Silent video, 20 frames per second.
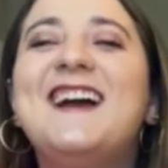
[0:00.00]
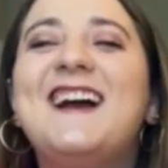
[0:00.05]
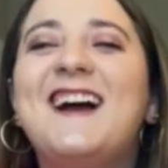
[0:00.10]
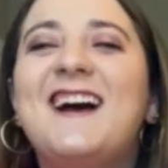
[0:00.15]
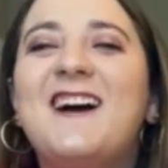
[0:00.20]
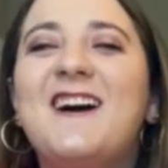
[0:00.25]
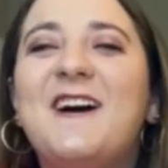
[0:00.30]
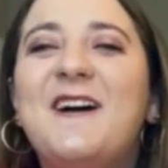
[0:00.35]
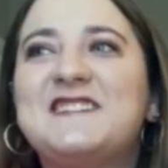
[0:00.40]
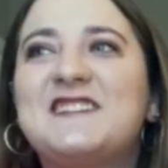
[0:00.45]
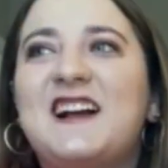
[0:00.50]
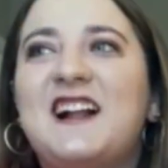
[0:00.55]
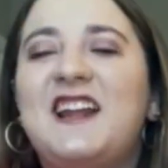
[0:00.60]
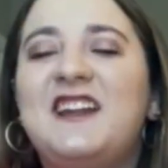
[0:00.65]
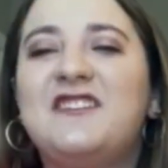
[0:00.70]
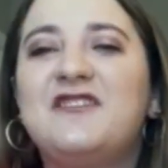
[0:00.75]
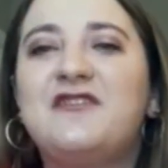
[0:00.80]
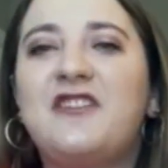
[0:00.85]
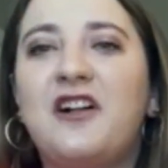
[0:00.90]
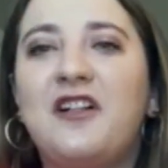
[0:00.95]
I
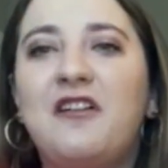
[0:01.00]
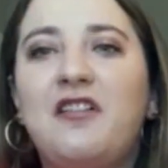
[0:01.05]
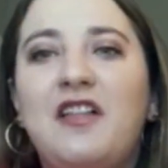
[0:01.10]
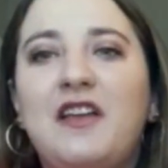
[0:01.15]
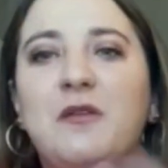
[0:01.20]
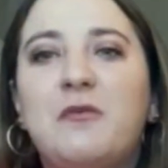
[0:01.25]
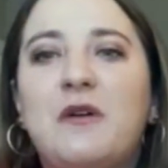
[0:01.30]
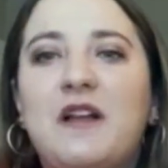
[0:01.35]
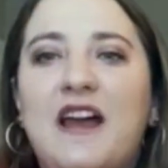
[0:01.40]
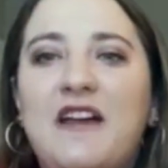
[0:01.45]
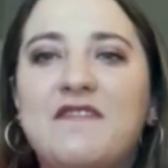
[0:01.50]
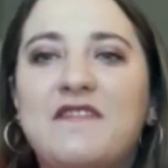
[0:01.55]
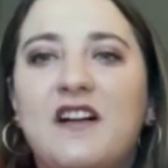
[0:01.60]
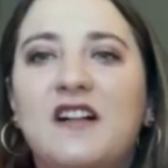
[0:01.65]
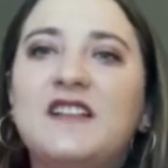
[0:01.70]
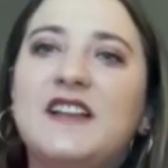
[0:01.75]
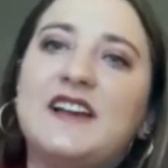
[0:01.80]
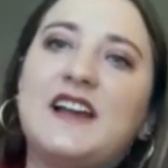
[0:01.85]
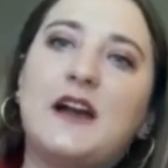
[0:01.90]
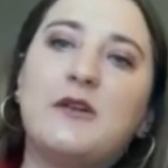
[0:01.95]
decided to follow what I felt
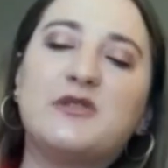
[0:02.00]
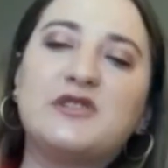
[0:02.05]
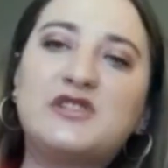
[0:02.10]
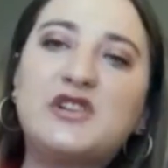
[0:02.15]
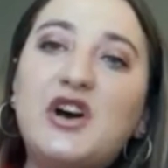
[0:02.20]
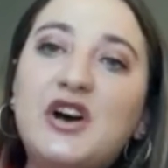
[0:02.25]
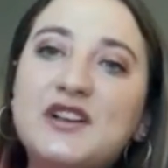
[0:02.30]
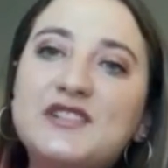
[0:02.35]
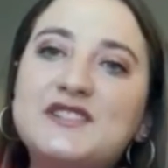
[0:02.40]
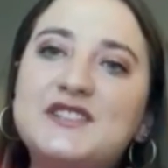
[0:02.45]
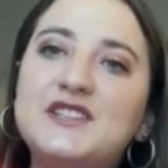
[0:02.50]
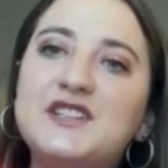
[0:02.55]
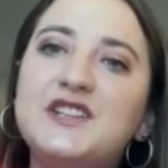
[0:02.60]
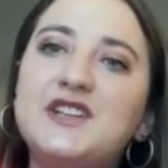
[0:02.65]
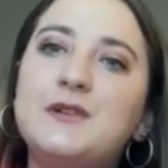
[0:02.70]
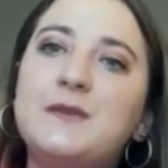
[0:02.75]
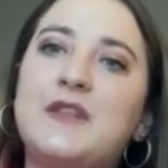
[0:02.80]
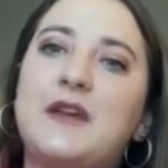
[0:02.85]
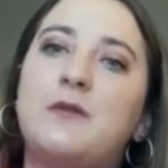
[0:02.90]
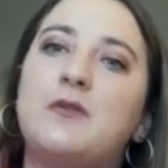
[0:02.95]
like I was called to
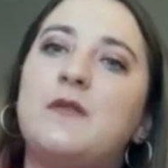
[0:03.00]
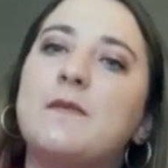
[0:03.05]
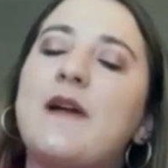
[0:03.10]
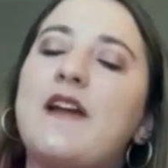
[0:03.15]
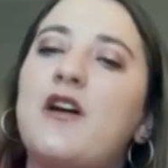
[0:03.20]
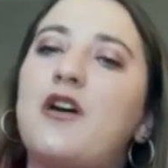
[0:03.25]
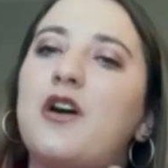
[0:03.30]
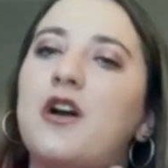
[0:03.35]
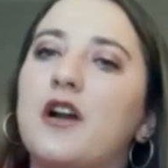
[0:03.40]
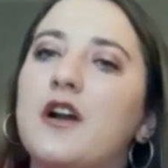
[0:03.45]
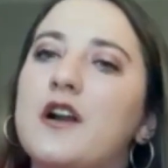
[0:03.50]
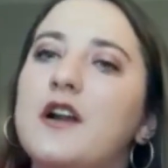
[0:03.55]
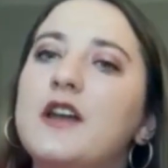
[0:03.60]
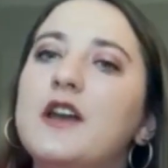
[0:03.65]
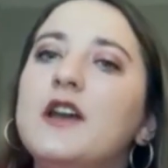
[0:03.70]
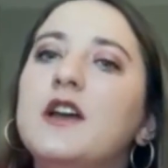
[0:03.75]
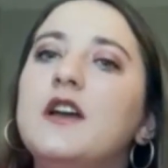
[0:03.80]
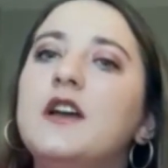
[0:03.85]
do, and what my heart